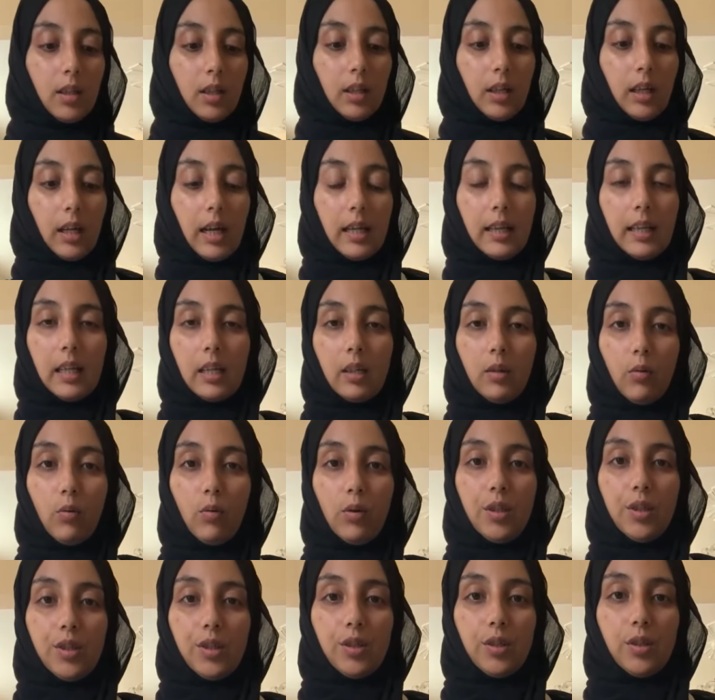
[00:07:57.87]
And then all
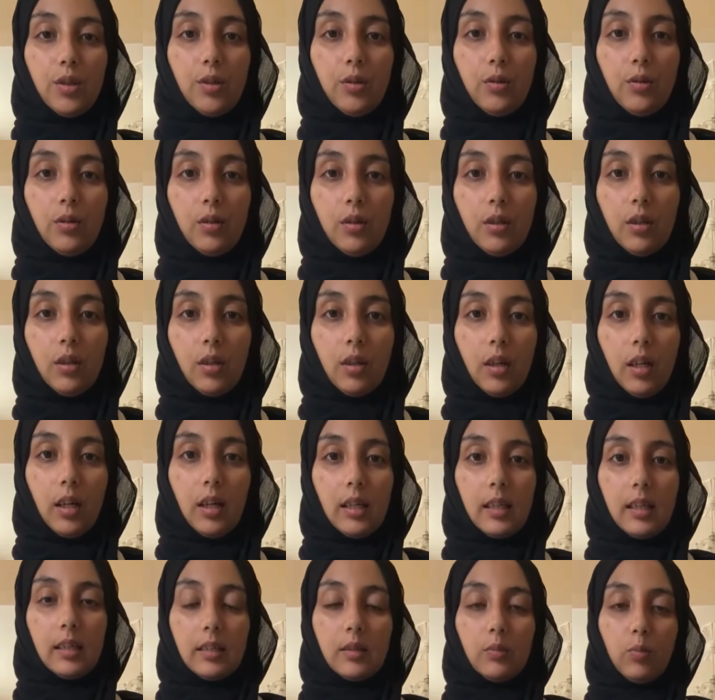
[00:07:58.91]
you do
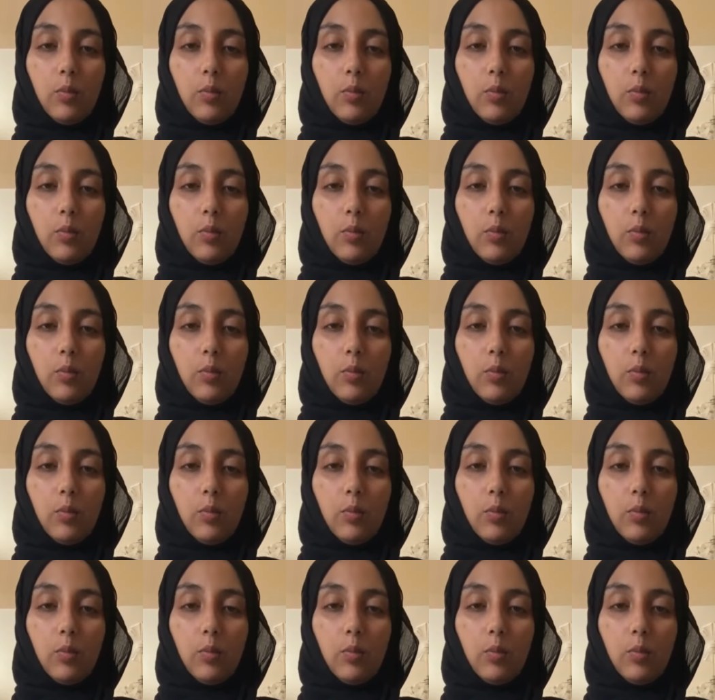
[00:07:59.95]
is,